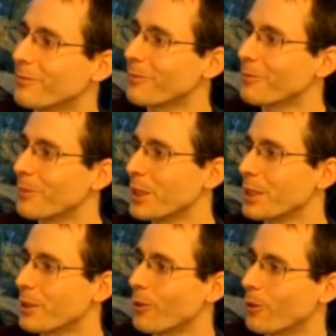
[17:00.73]

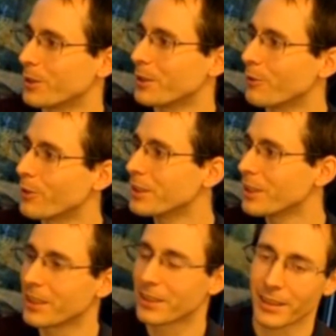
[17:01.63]
like, also different
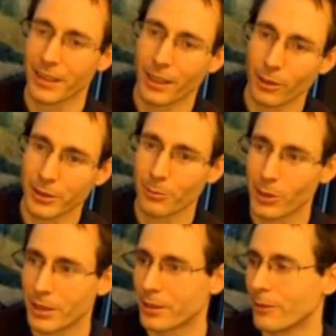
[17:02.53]
things like how
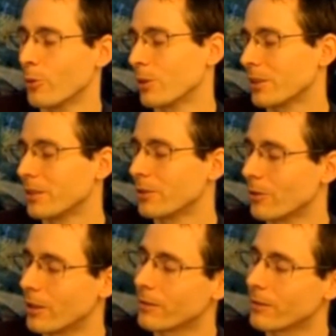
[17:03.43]
simulation works and so on.